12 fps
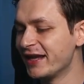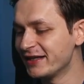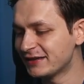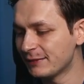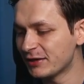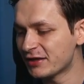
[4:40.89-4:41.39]

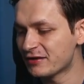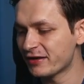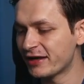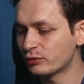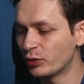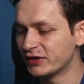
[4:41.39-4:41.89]
intimate
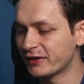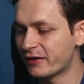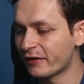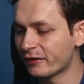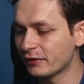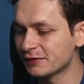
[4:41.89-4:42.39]
shot with the
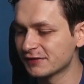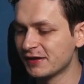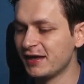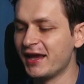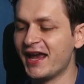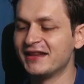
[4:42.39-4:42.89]
girls
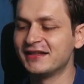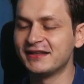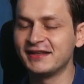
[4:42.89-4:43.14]
and the